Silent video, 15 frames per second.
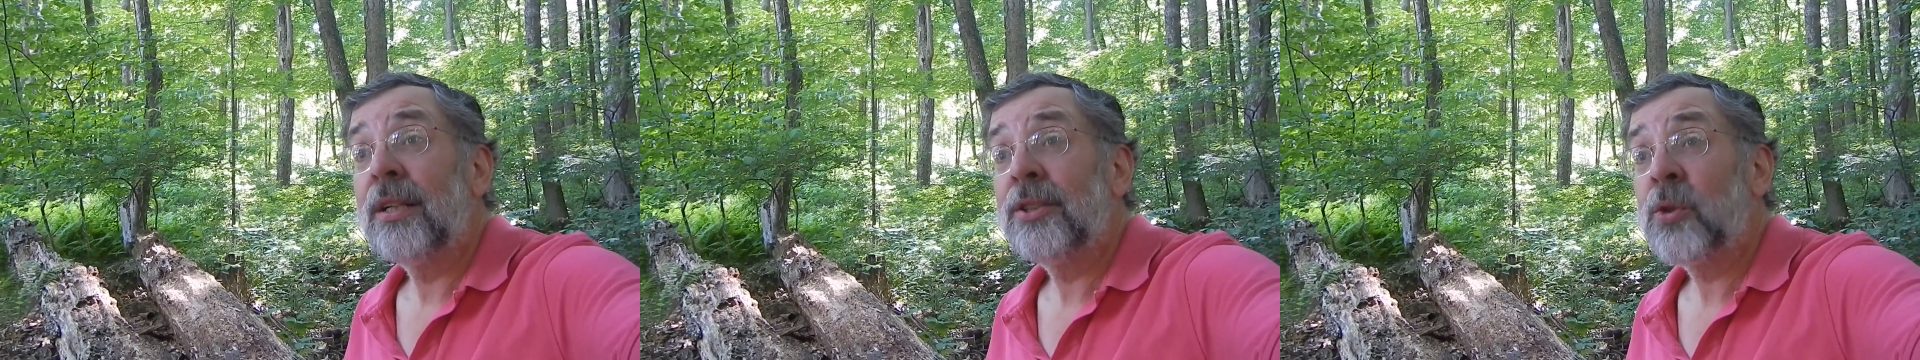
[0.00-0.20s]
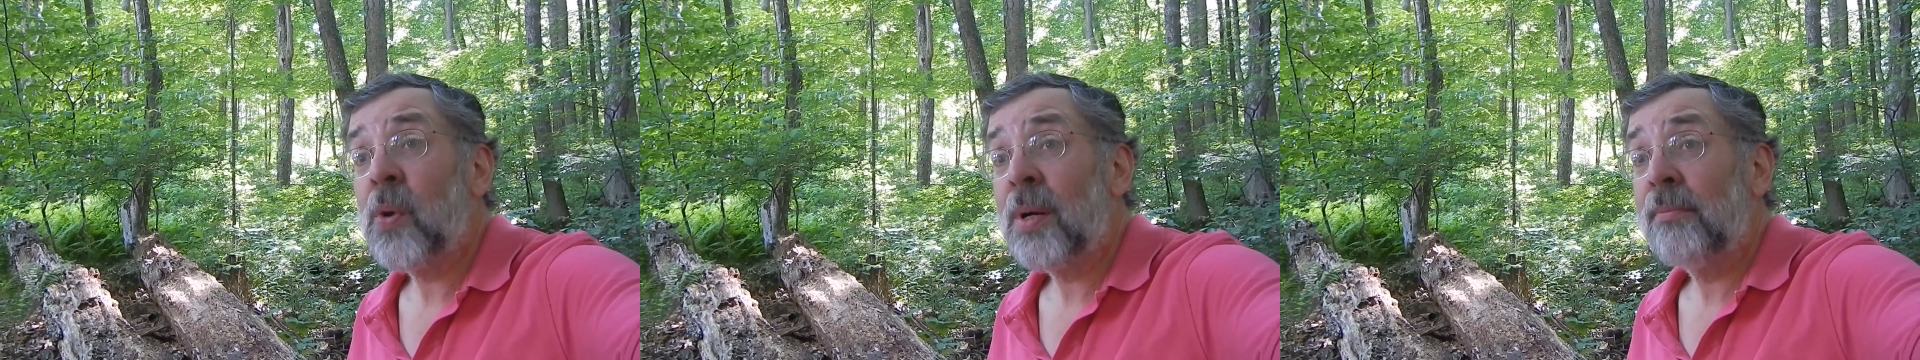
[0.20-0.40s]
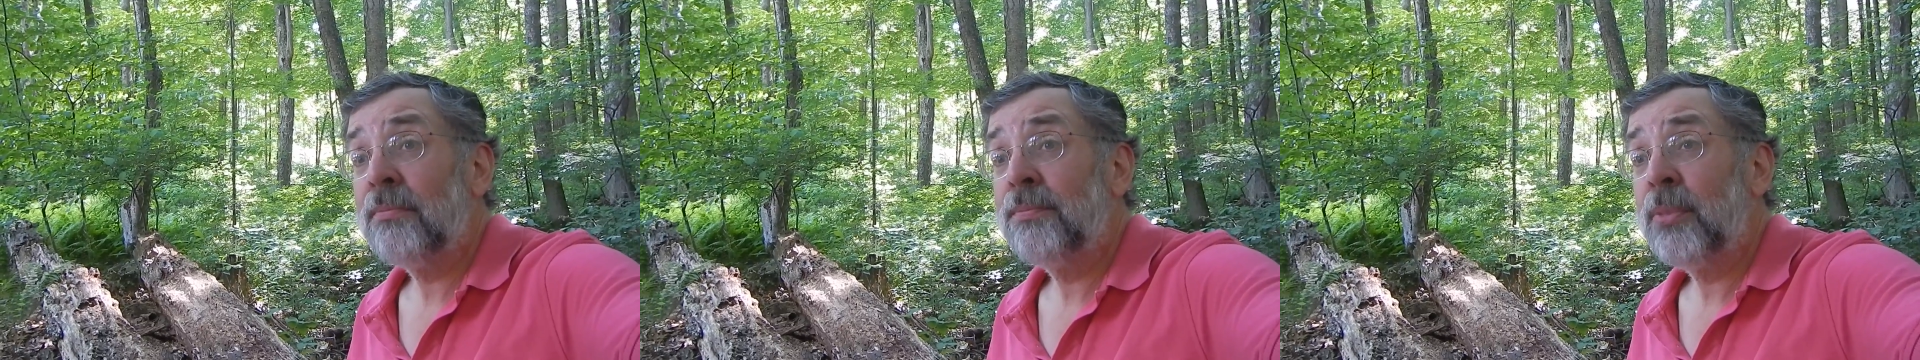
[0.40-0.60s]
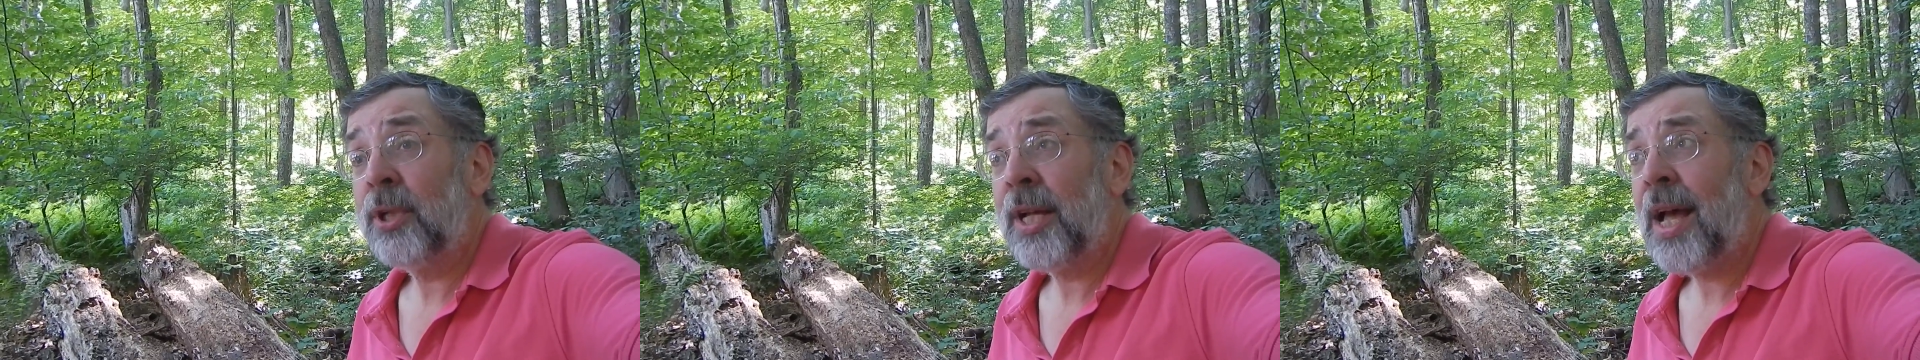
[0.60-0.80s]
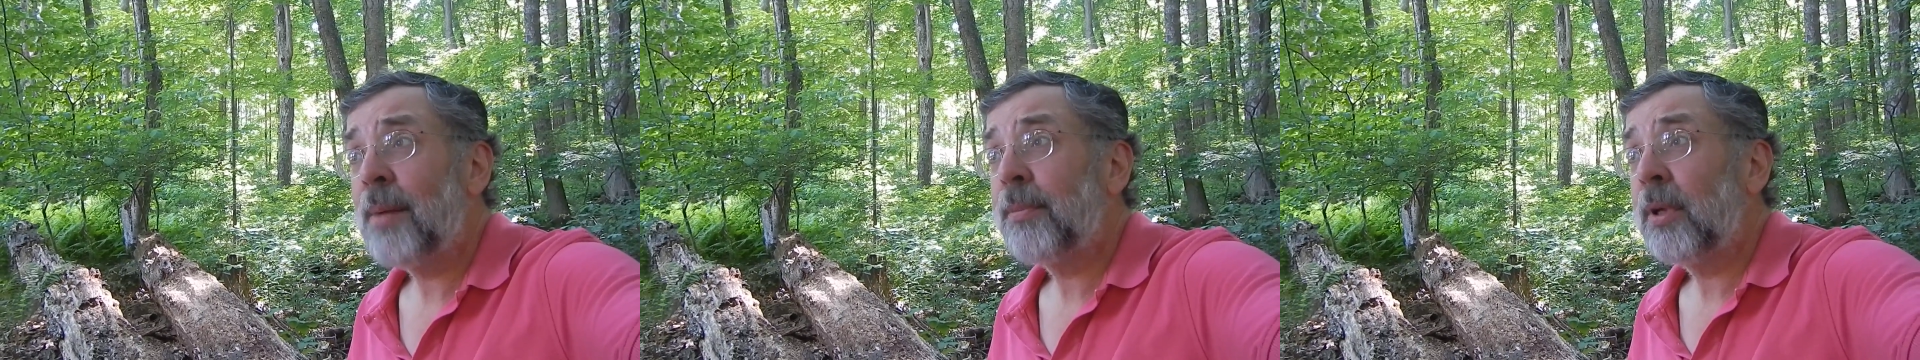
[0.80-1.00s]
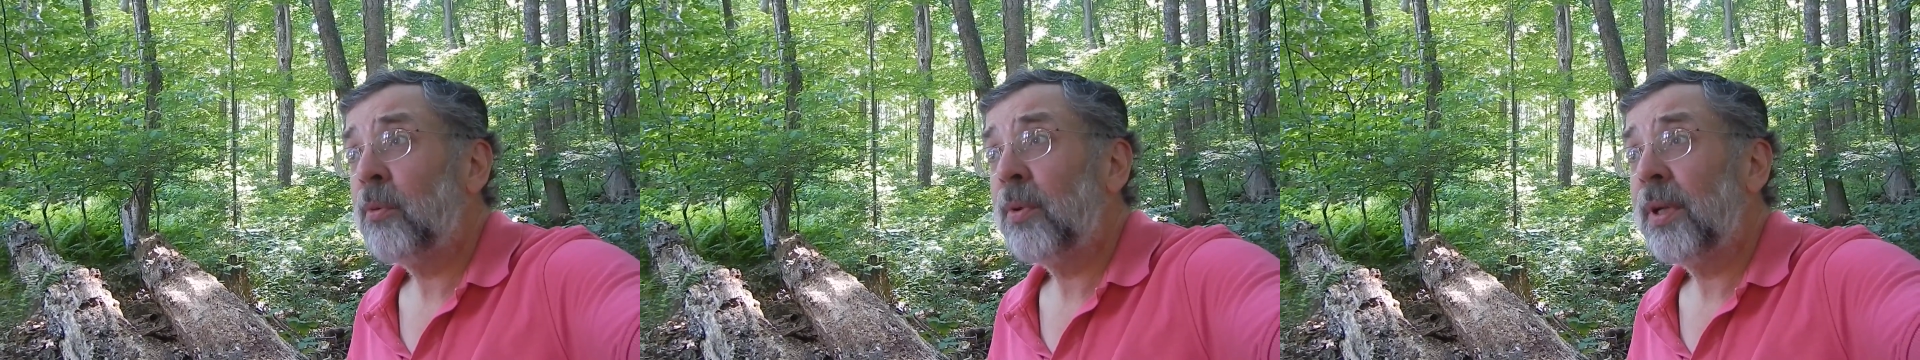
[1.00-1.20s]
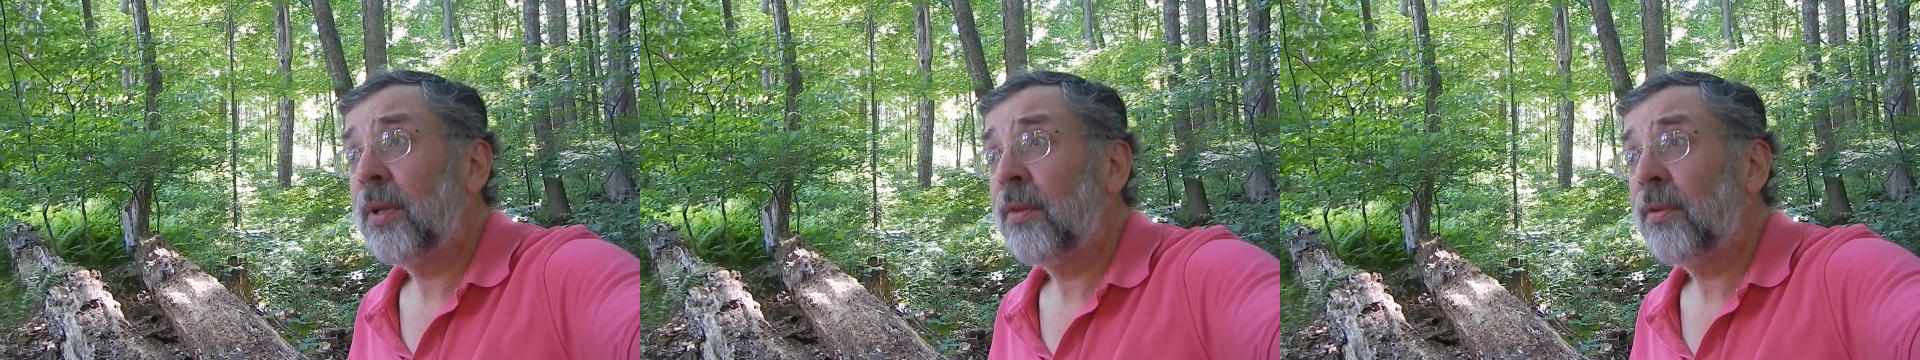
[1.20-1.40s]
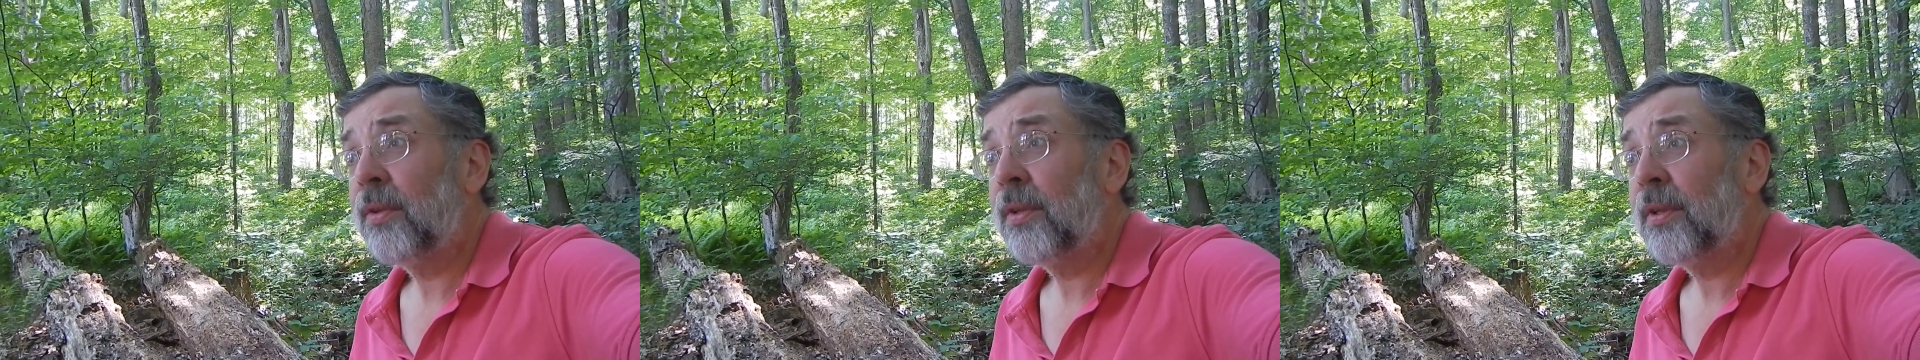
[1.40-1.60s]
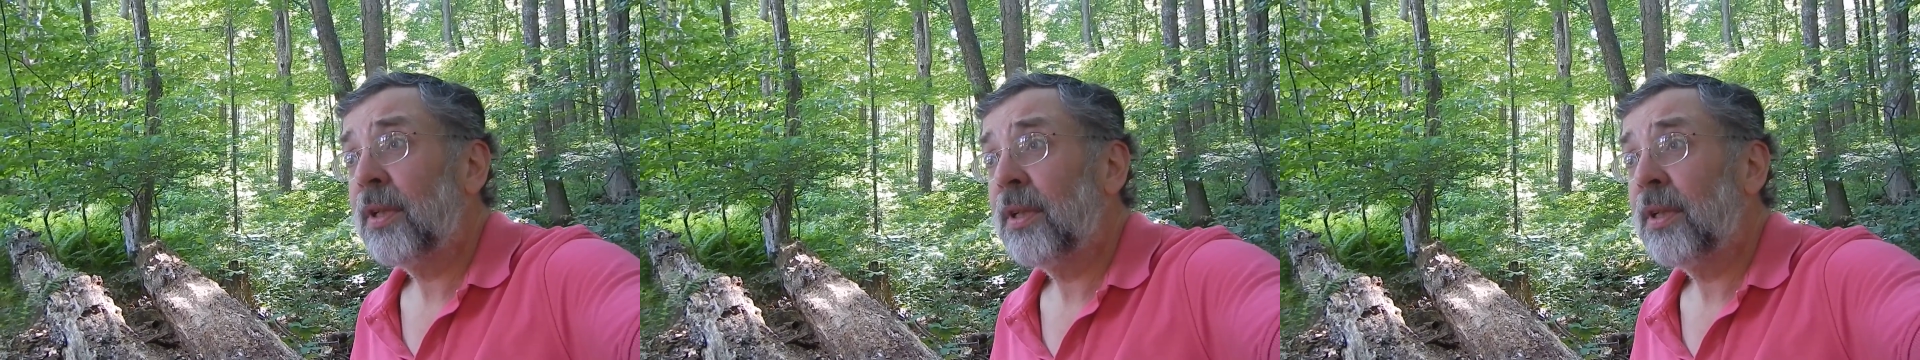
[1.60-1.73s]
So I'm pretty happy with